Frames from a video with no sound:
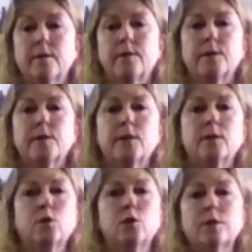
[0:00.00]
This
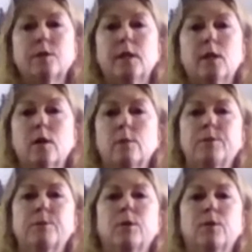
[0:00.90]
isn't just the
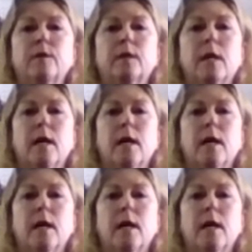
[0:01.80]
arms moving.